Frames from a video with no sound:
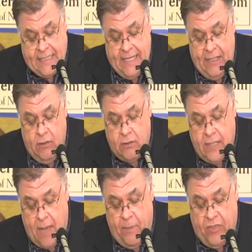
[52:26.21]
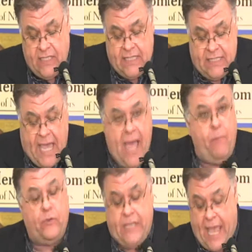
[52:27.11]
and he looked up at the
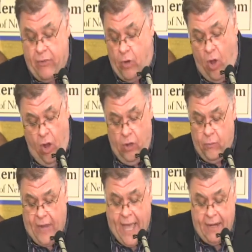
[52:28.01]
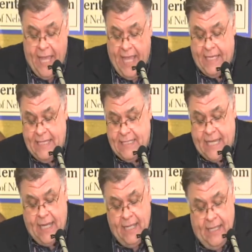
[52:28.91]
disciples gathered all around, and he said,